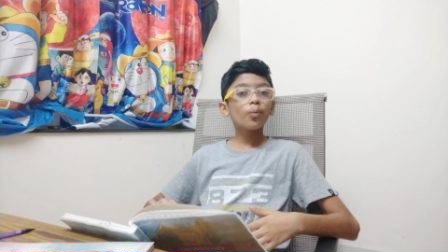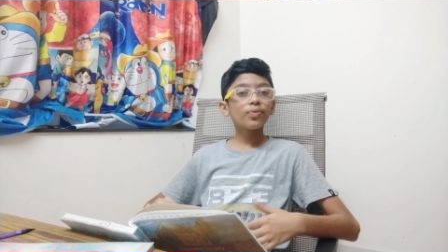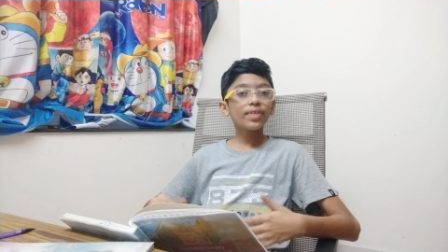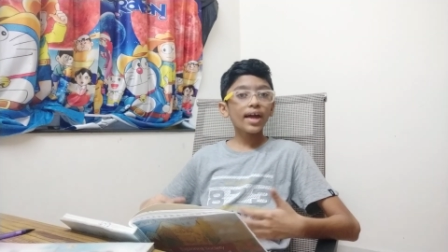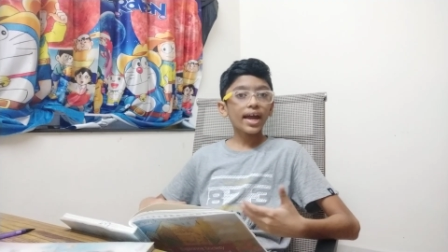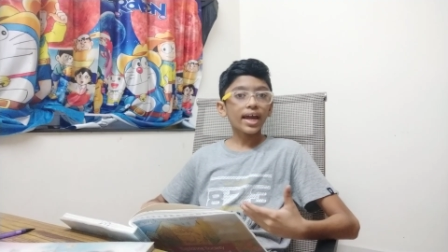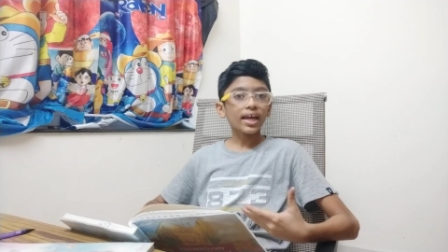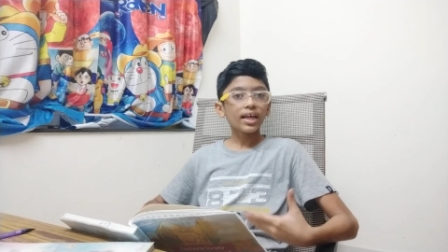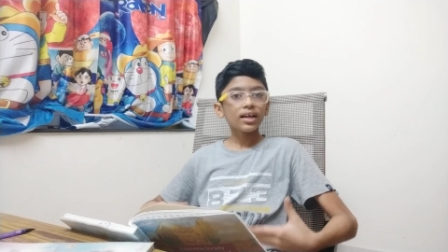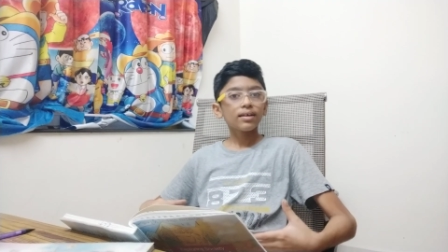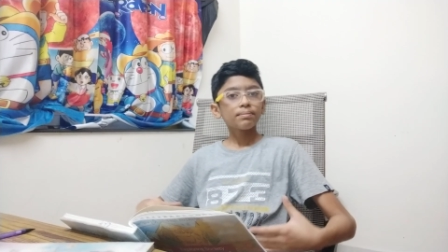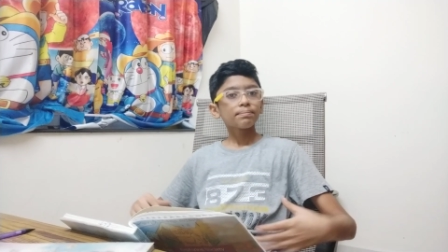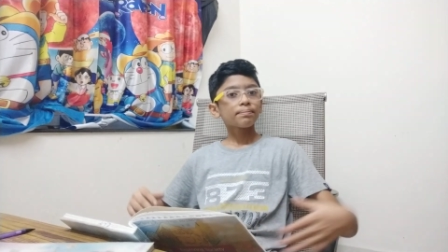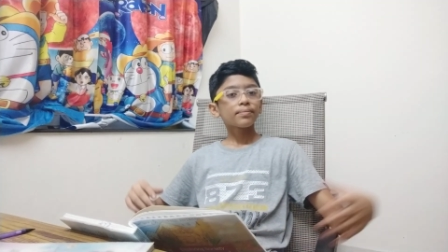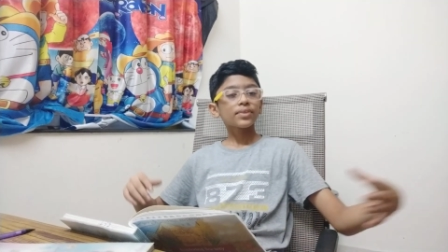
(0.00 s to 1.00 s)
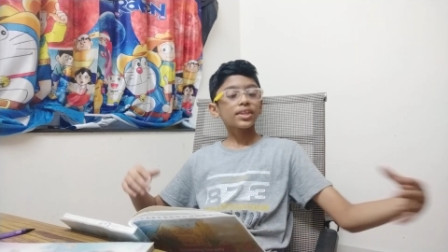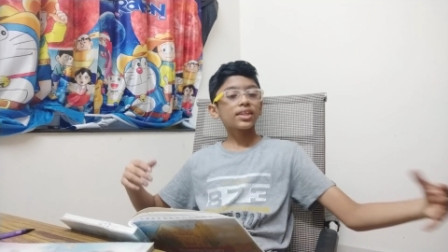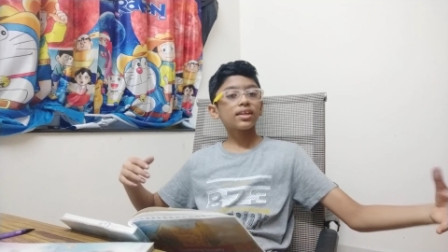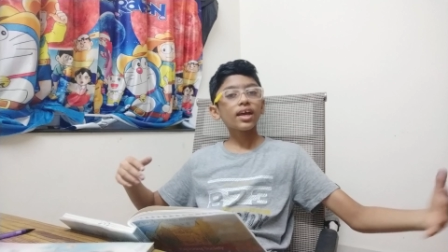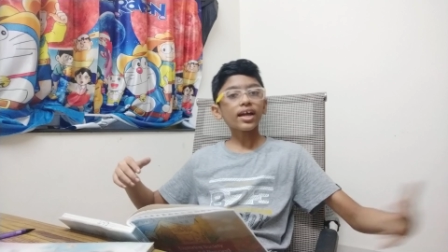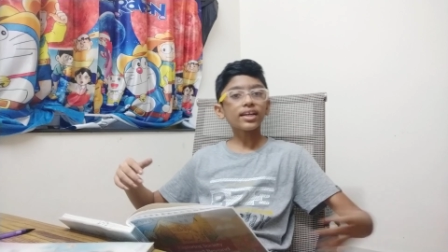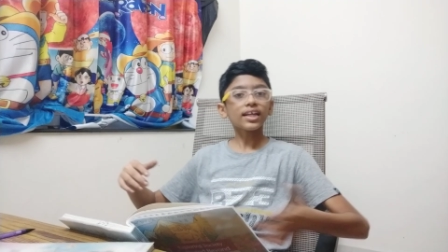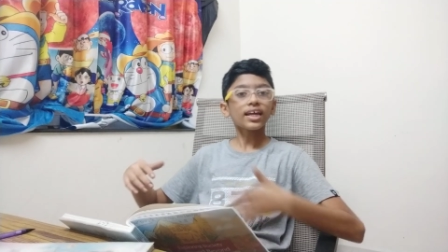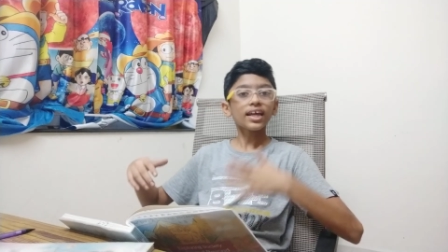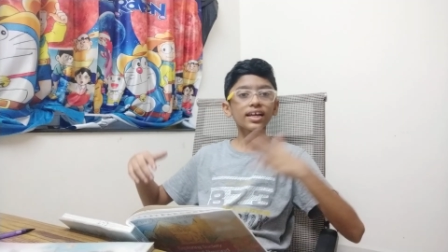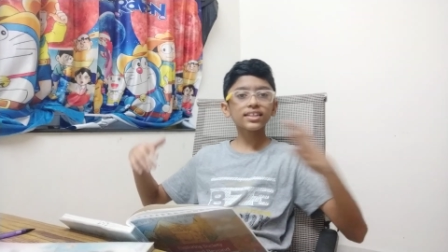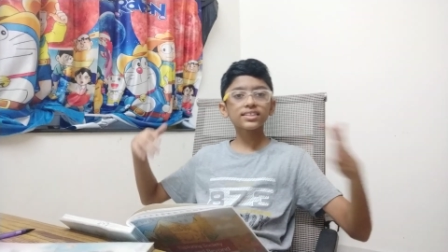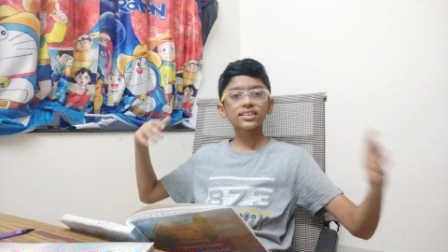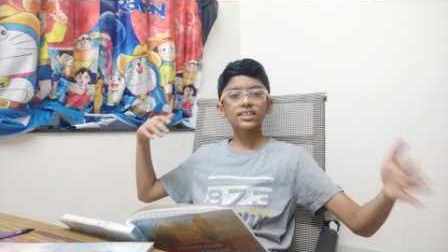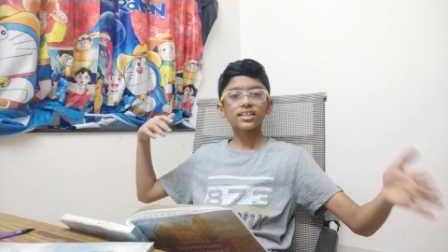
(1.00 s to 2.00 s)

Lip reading: they get hit